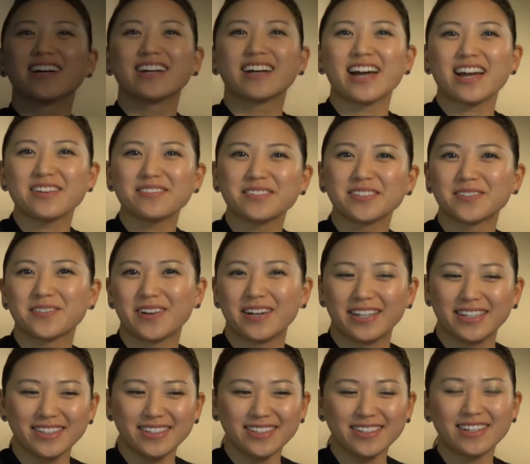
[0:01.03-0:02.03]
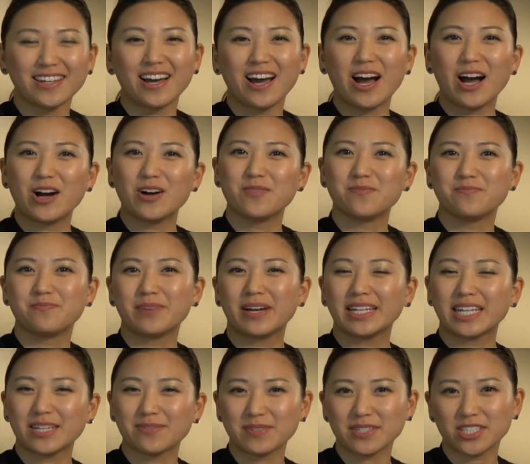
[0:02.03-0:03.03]
Hi everyone,
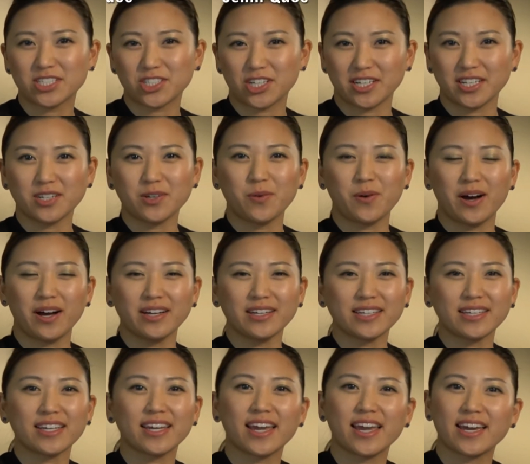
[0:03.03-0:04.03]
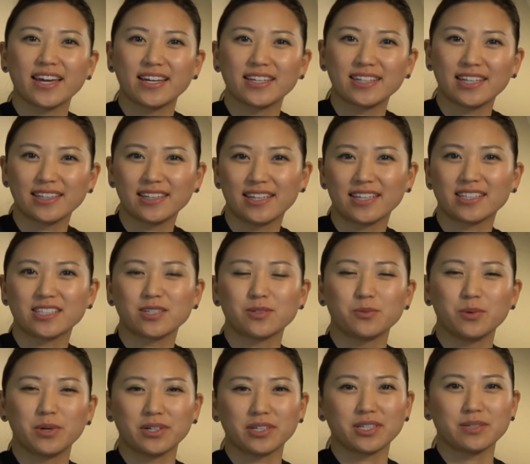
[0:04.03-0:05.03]
my name is Jenny Kwok and I'd like to
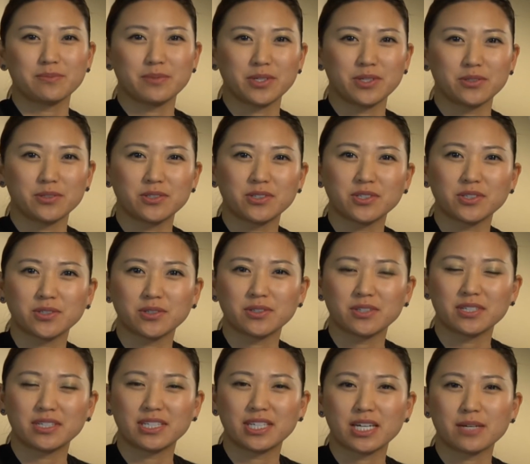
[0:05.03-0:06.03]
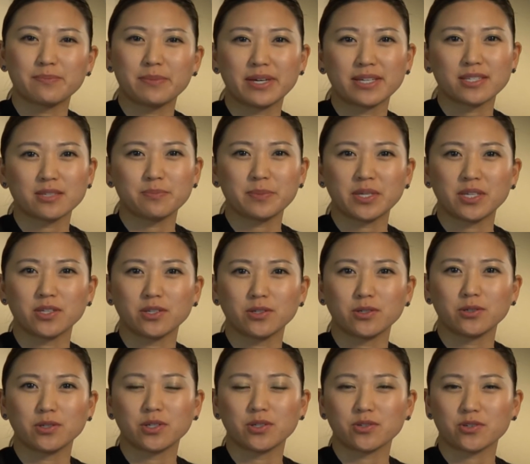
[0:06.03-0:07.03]
welcome you to the
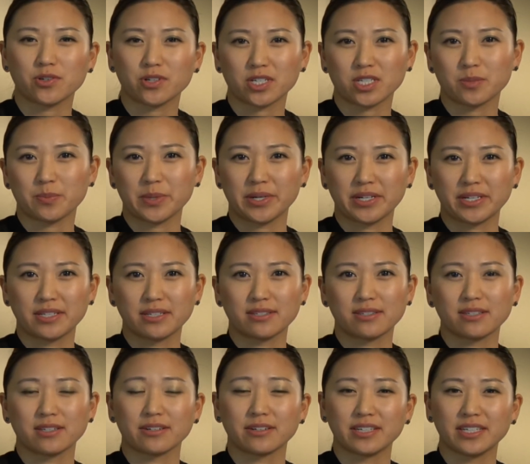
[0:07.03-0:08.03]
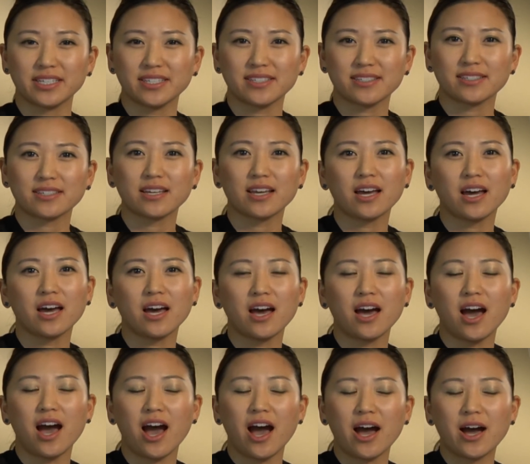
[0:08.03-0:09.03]
DMSBU User Experience Series.
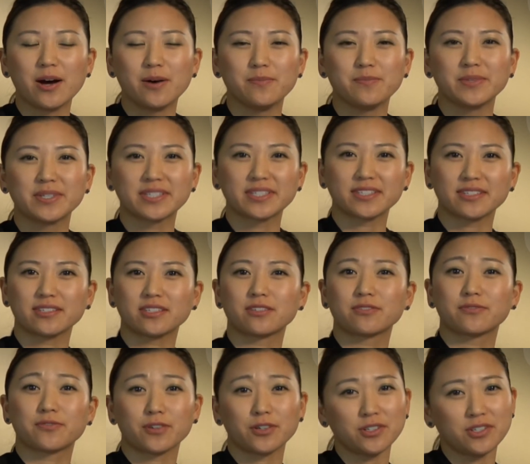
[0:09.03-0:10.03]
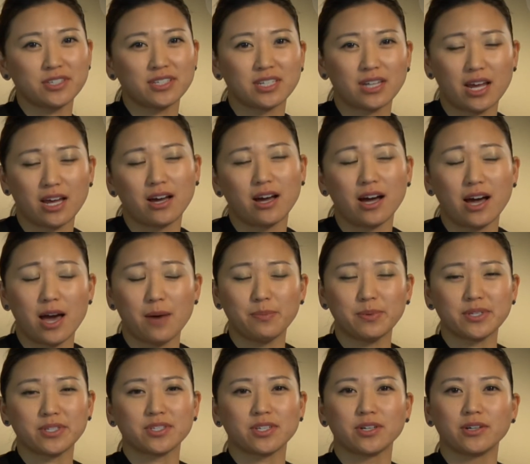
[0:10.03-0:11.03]
This is the first
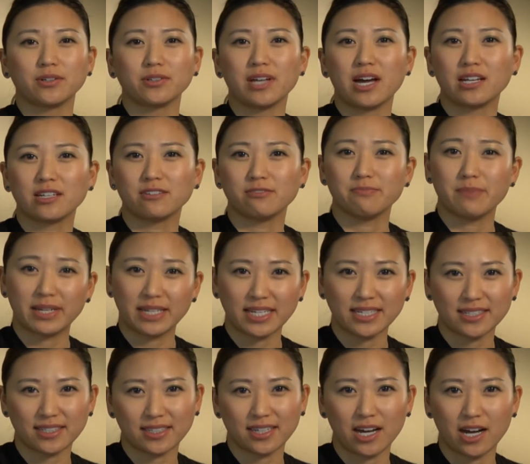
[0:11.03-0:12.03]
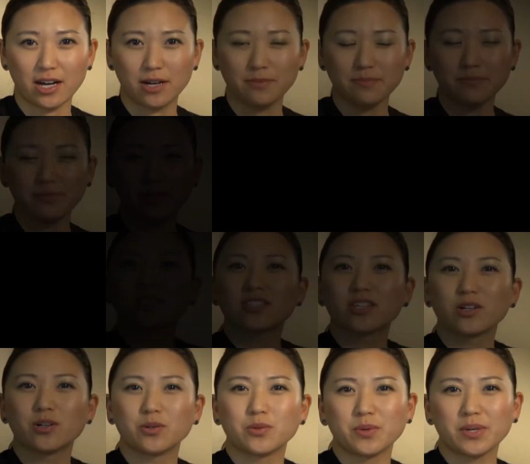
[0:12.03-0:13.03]
episode out of many to come.
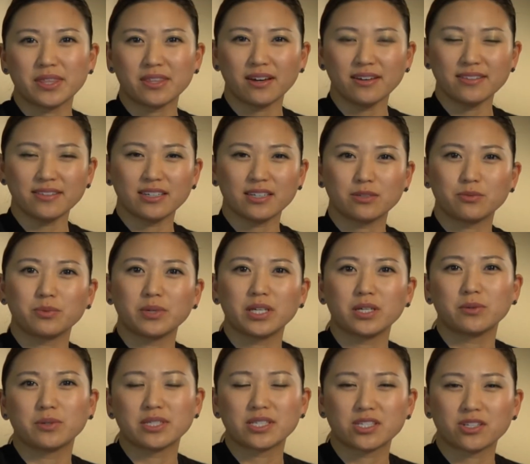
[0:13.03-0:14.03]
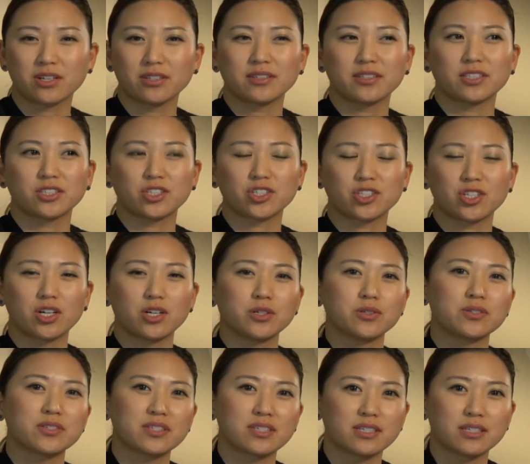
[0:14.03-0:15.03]
So we thought that we would start this
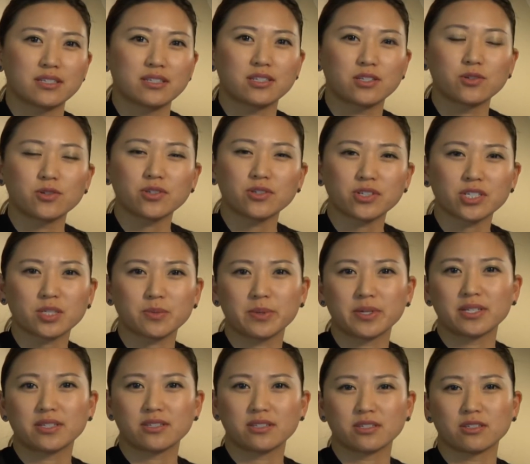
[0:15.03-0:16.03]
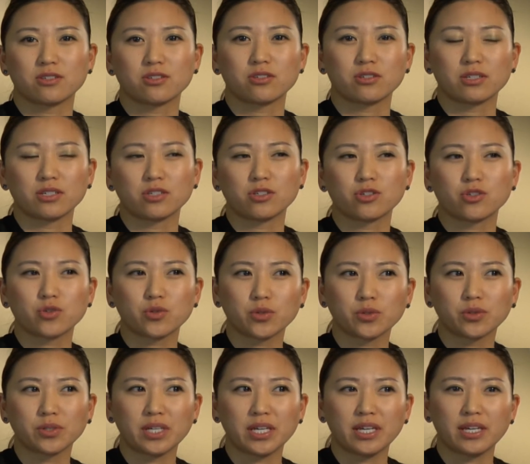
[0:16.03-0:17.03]
show since user experience is
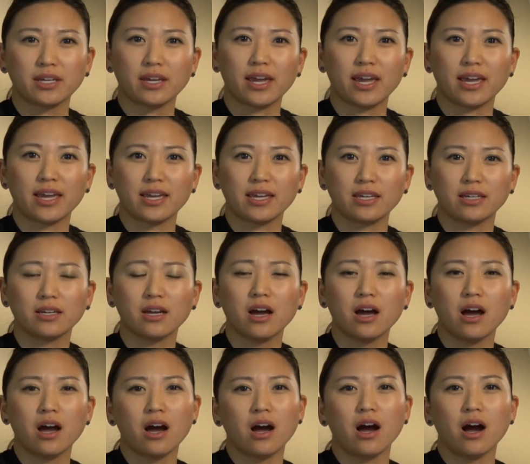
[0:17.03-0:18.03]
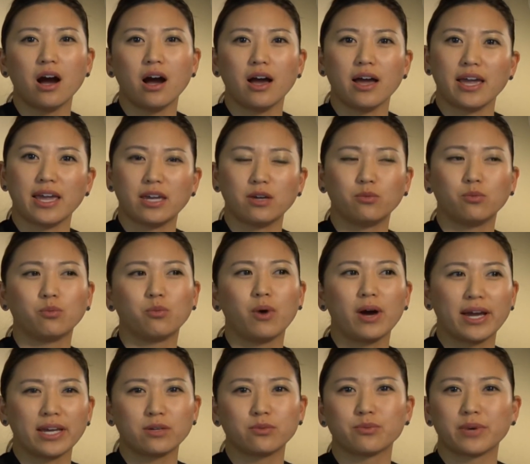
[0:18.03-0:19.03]
truly a
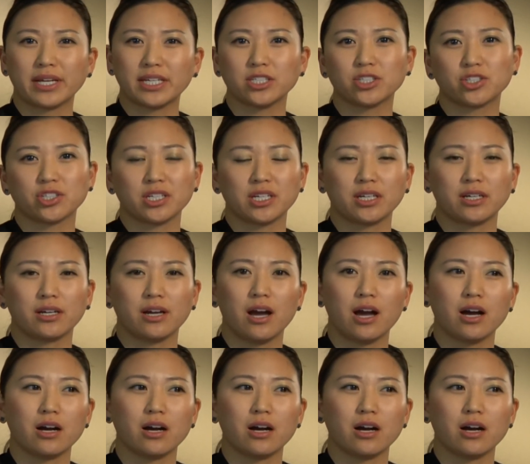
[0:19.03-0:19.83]
wide-ranging